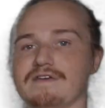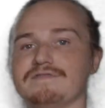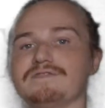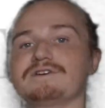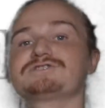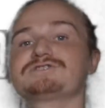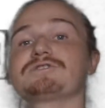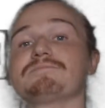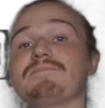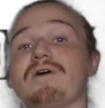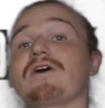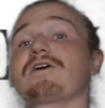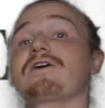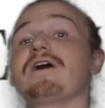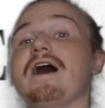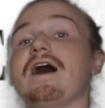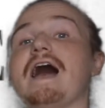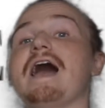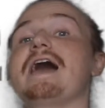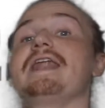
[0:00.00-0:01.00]
The
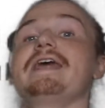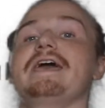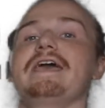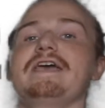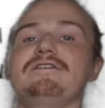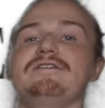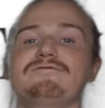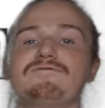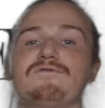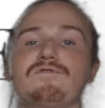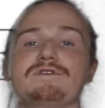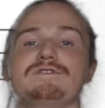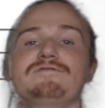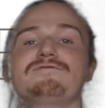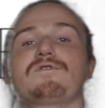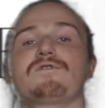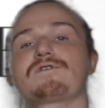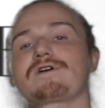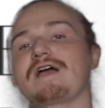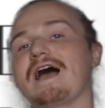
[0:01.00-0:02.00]
Shibaura
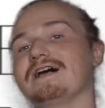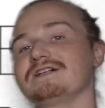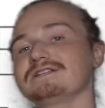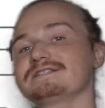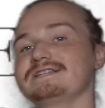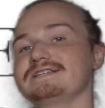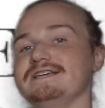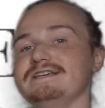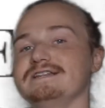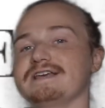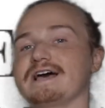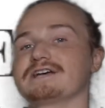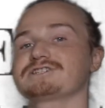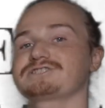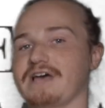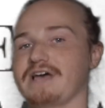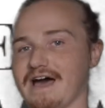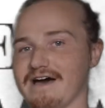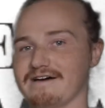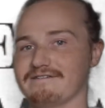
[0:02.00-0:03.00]

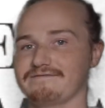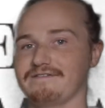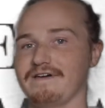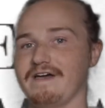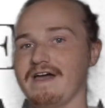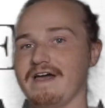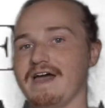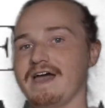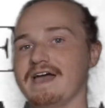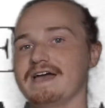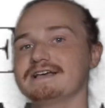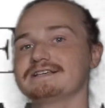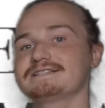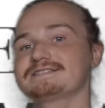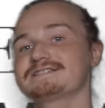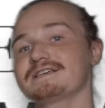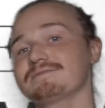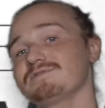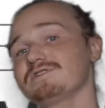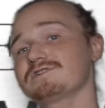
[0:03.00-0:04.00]
N844LT-F
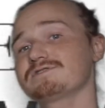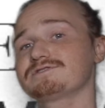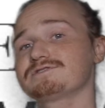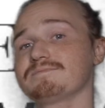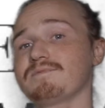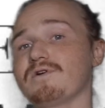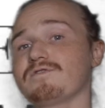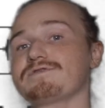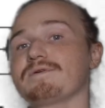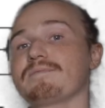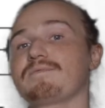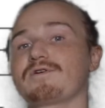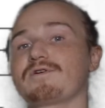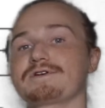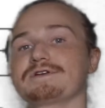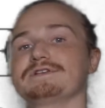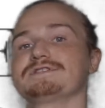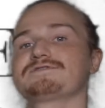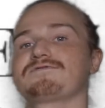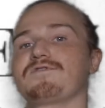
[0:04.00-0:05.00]
is similar to both the
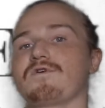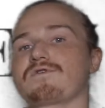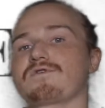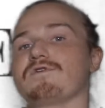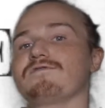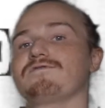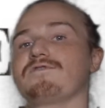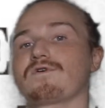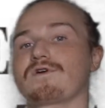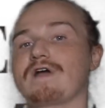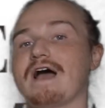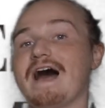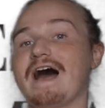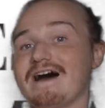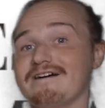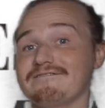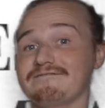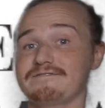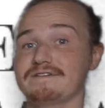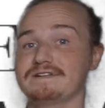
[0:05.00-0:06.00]
Perkins
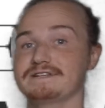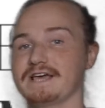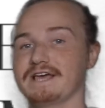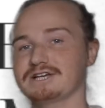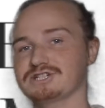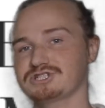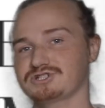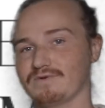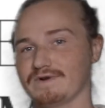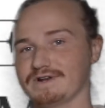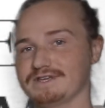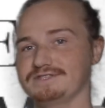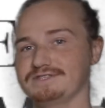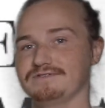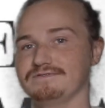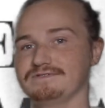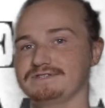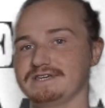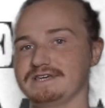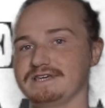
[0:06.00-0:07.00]

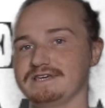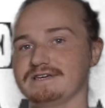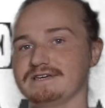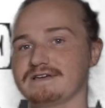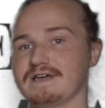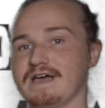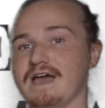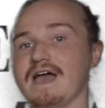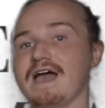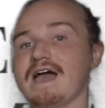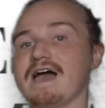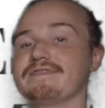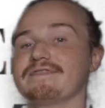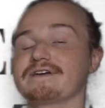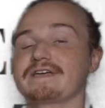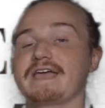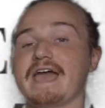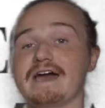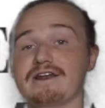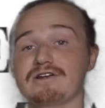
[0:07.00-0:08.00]
404F-22T and
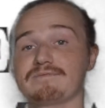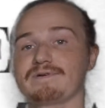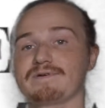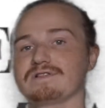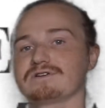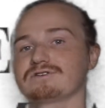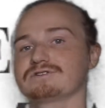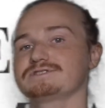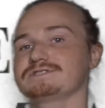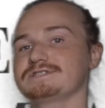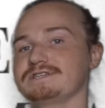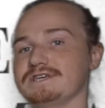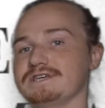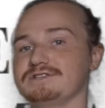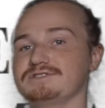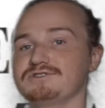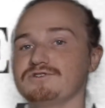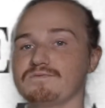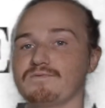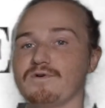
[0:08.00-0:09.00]
the Caterpillar
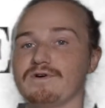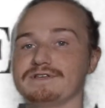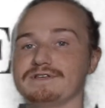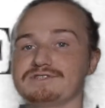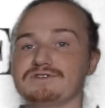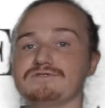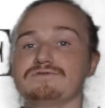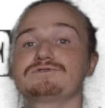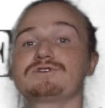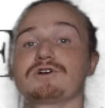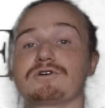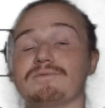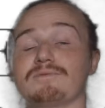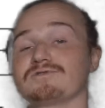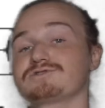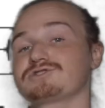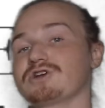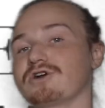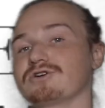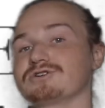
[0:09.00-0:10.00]
C2.2
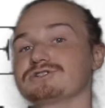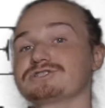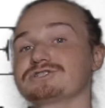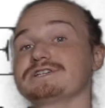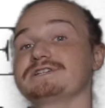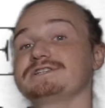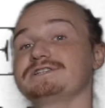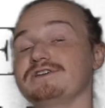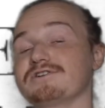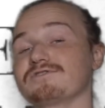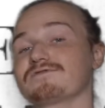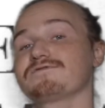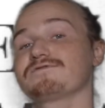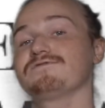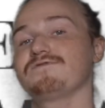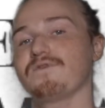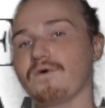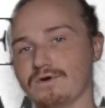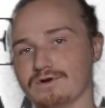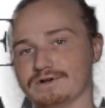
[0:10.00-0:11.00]
turbocharged Tier
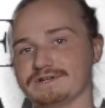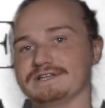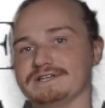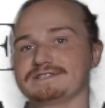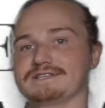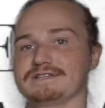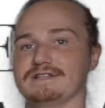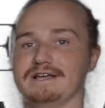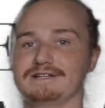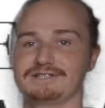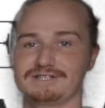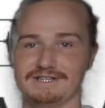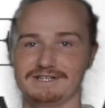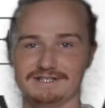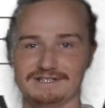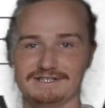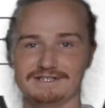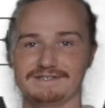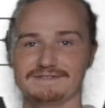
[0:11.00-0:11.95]
4 diesel engines.